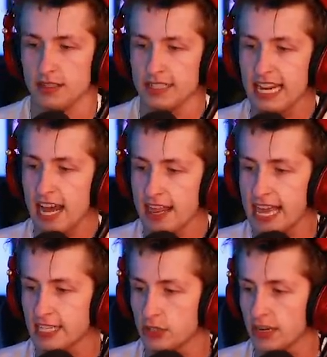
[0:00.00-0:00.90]
Now
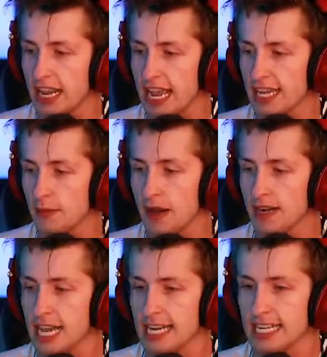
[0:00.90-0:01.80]
that's what I hate about
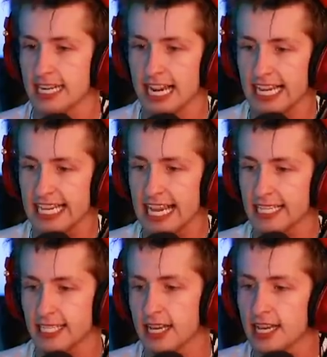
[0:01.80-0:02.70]
London like
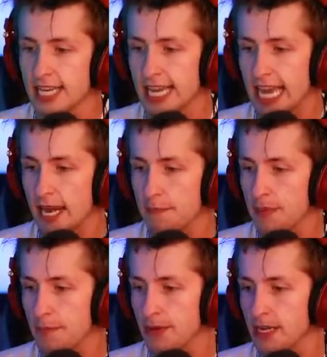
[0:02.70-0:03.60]
yeast. You can't
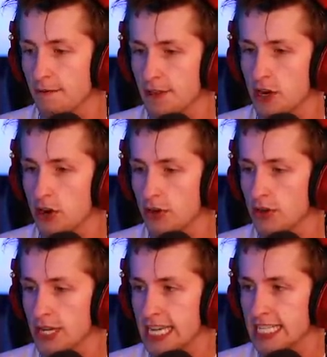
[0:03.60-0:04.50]
people live their own
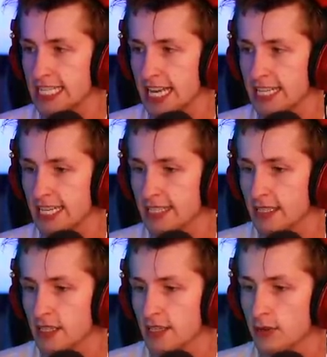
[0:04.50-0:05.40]
ways, can ye?
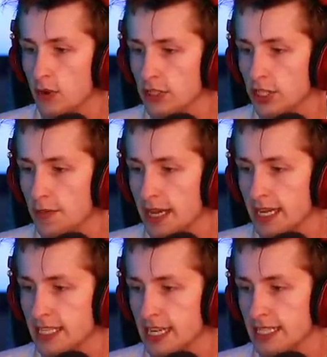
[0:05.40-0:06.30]
Won't you make
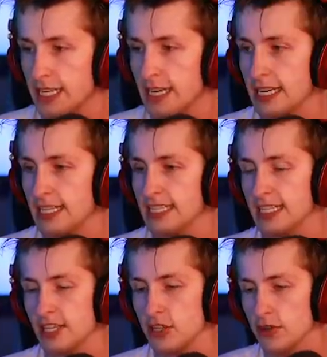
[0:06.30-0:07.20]
us lazy Londons
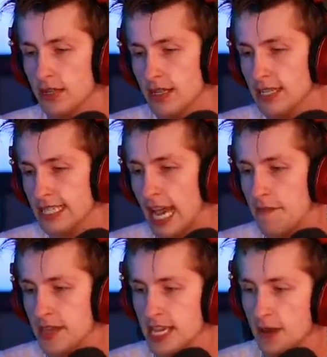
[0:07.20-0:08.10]
like you?
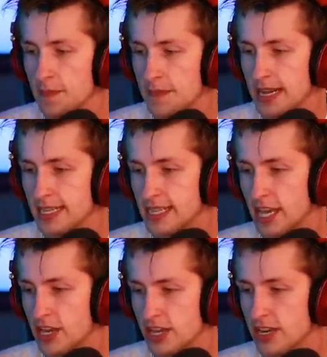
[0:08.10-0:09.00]
Time you meet
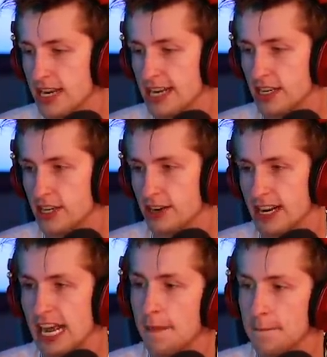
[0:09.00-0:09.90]
the great
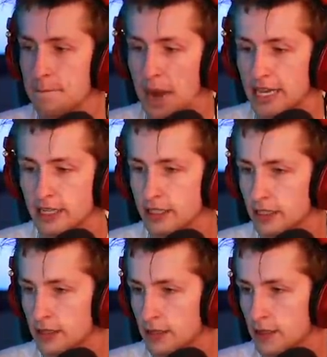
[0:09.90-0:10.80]
grand Do
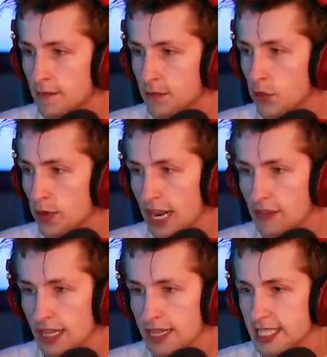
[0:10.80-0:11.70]
Dude, we
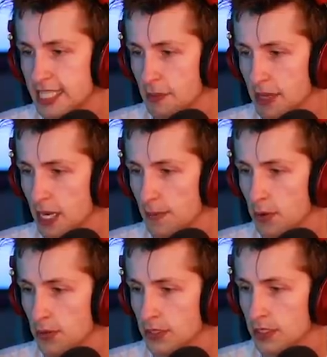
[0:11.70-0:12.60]
have like the same get up
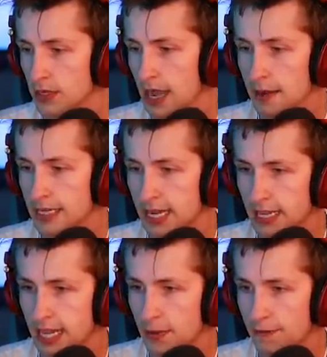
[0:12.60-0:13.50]
almost. I, it's not
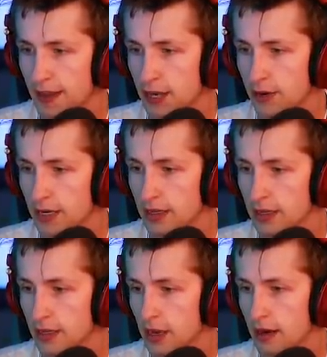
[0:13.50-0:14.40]
like I'm a fan or
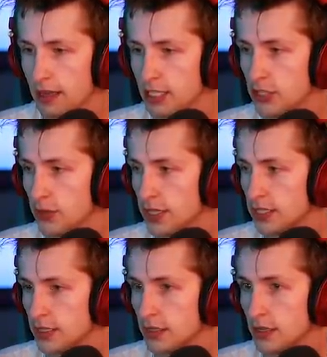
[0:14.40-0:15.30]
anything. All right, let's do this.